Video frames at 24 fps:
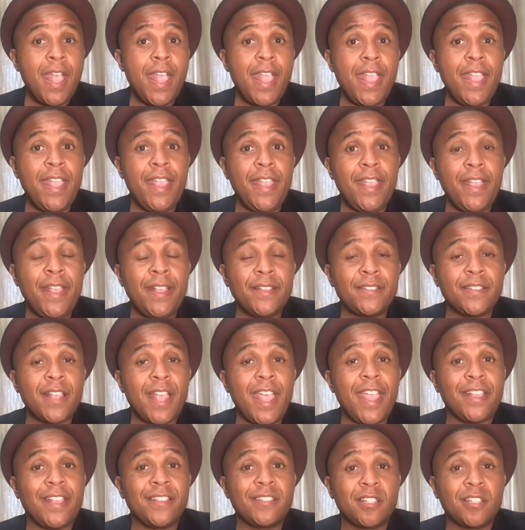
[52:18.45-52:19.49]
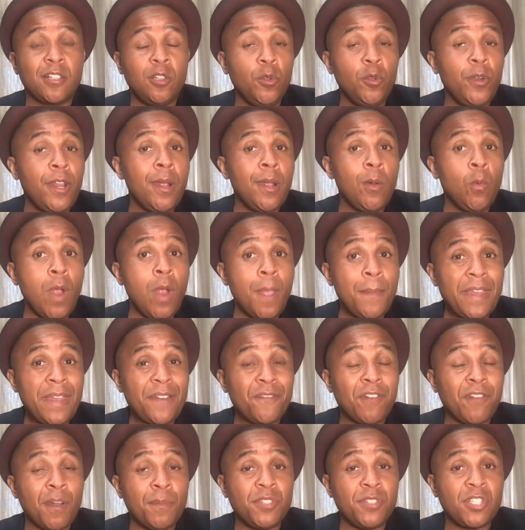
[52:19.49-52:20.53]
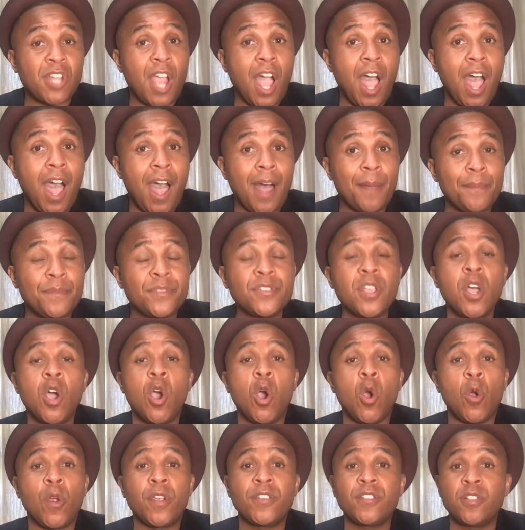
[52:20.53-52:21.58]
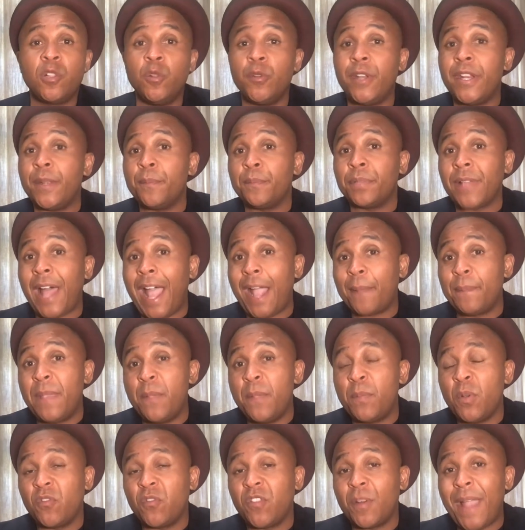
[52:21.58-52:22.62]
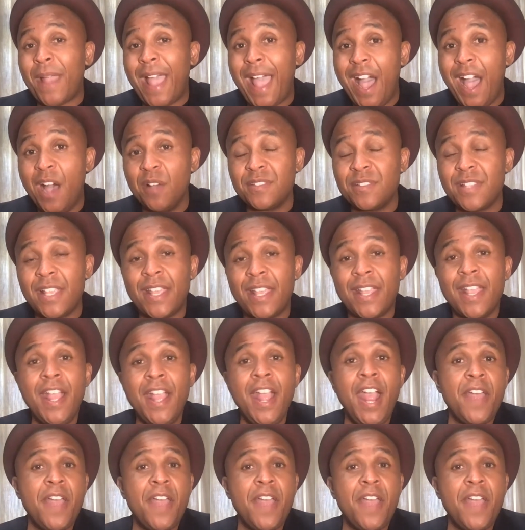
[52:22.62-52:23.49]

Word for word: is excluding women from jobs or excluding black people from housing,